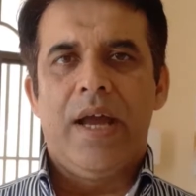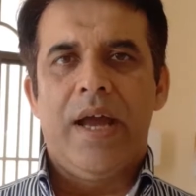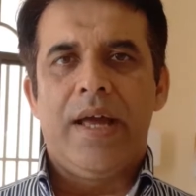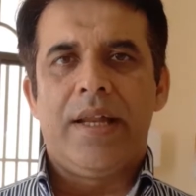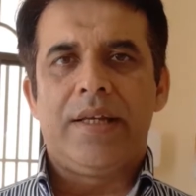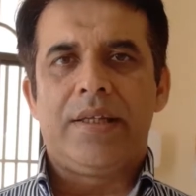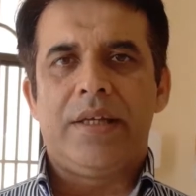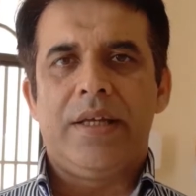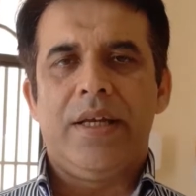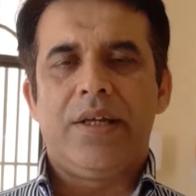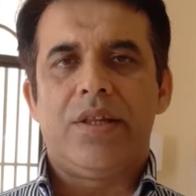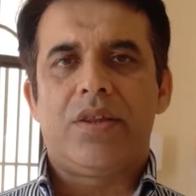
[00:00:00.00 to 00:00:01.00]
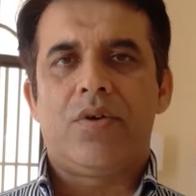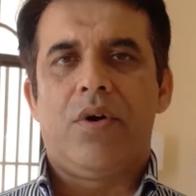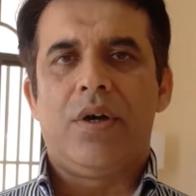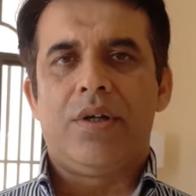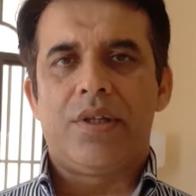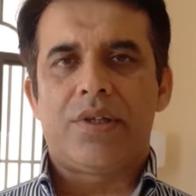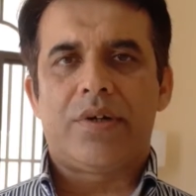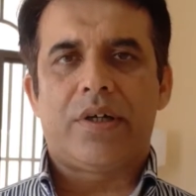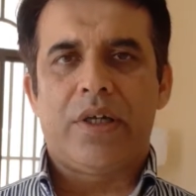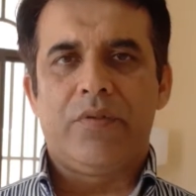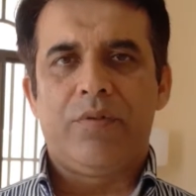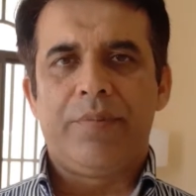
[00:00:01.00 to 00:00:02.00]
And it is called
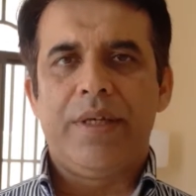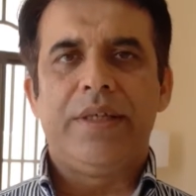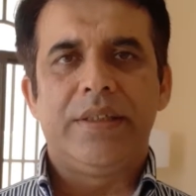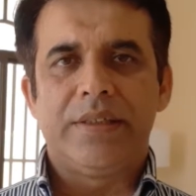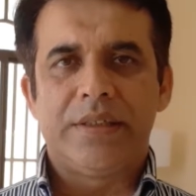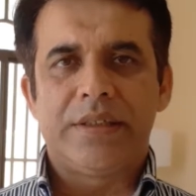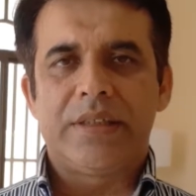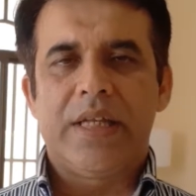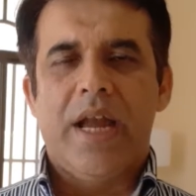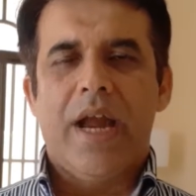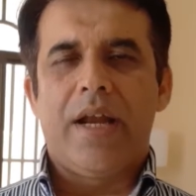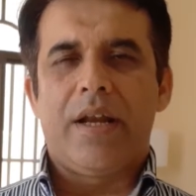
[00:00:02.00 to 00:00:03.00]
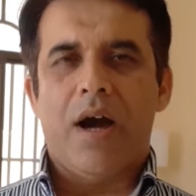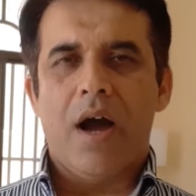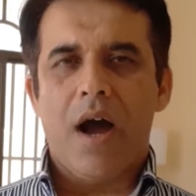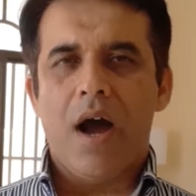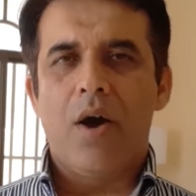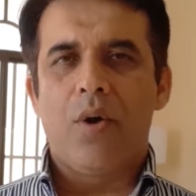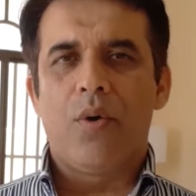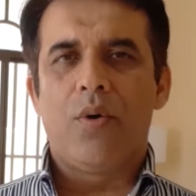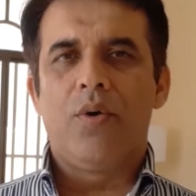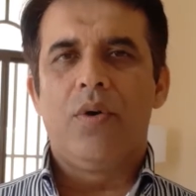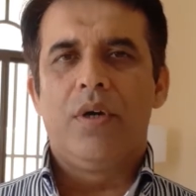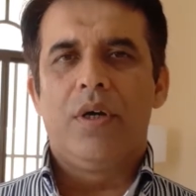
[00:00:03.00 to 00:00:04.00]
destructive obedience, and
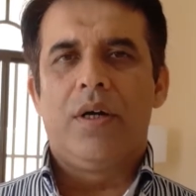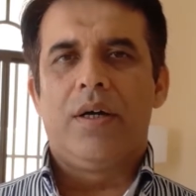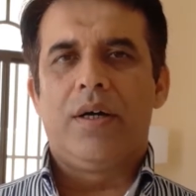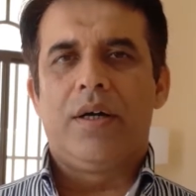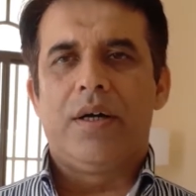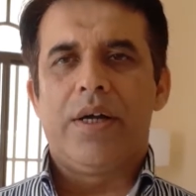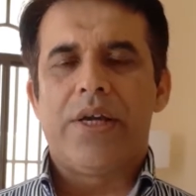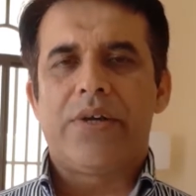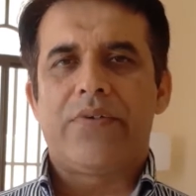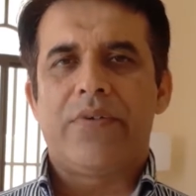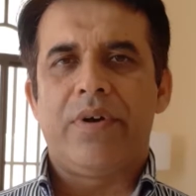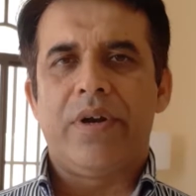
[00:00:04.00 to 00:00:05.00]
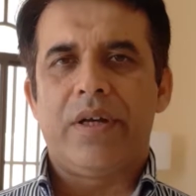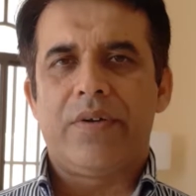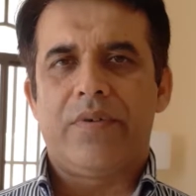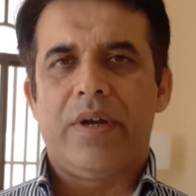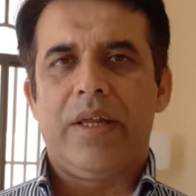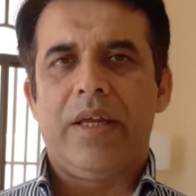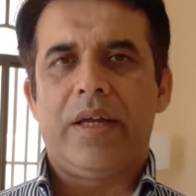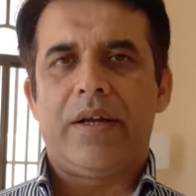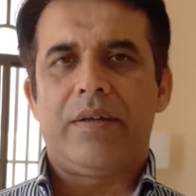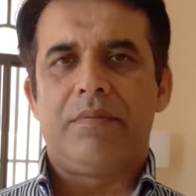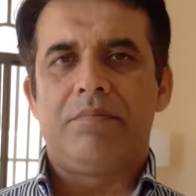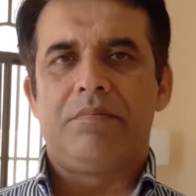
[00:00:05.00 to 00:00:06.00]
how it
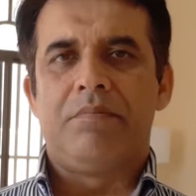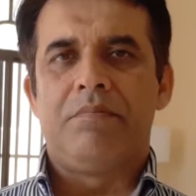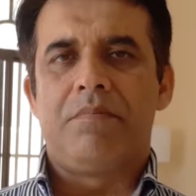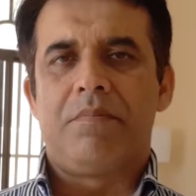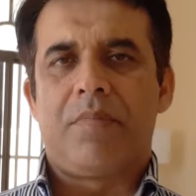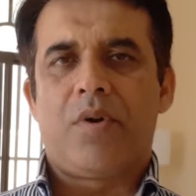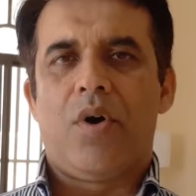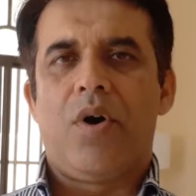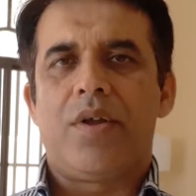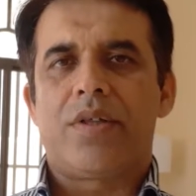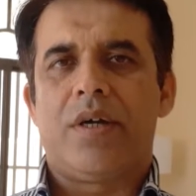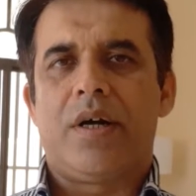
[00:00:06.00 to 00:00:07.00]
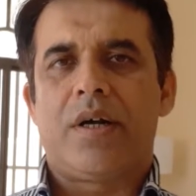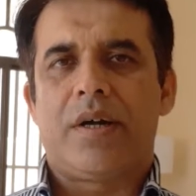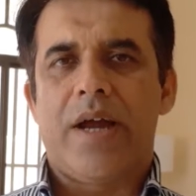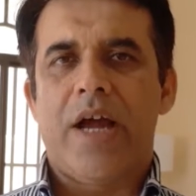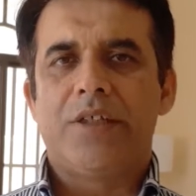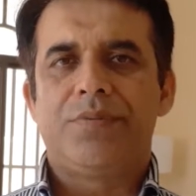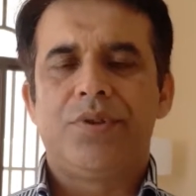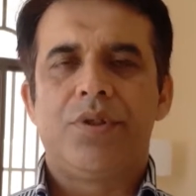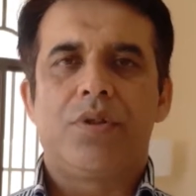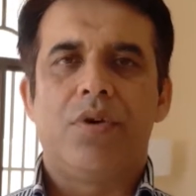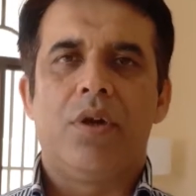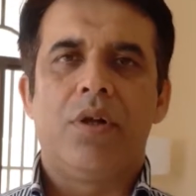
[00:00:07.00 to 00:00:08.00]
literally caused a crash which
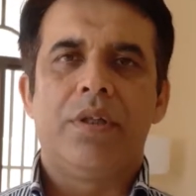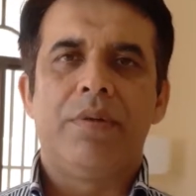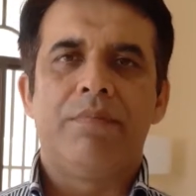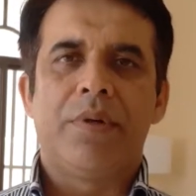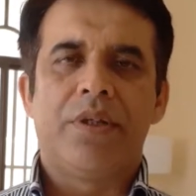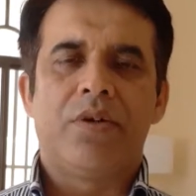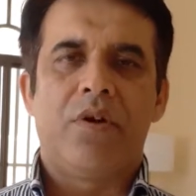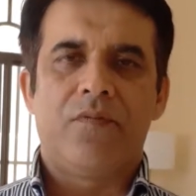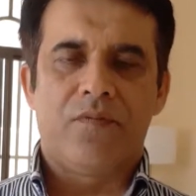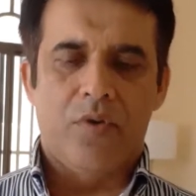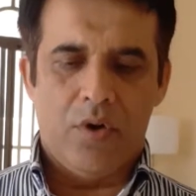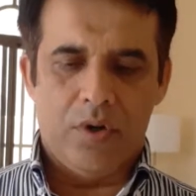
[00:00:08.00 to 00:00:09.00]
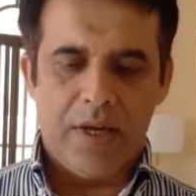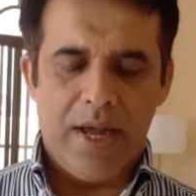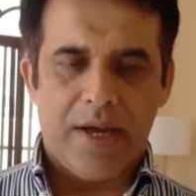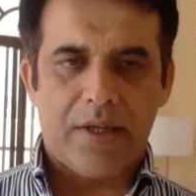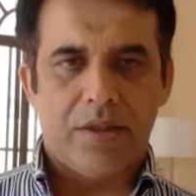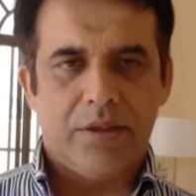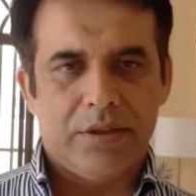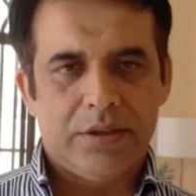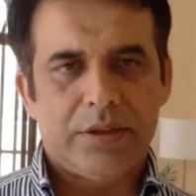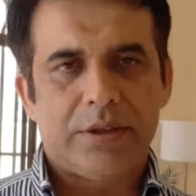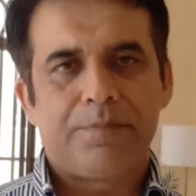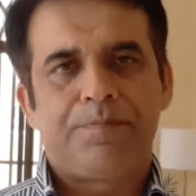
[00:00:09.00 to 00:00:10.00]
is called the mother of all
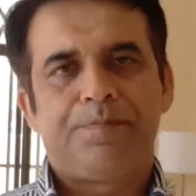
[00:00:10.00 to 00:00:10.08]
accidents.